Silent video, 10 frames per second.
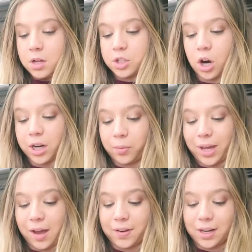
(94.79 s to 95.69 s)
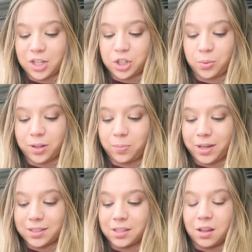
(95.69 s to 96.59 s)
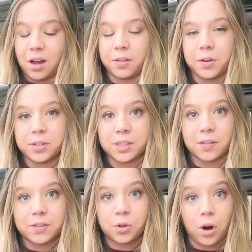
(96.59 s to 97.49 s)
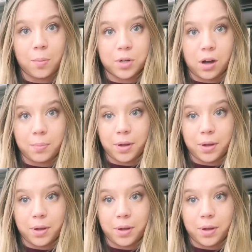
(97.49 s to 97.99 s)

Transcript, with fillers: Target we have an issue with because a lot of their stuff is crop top.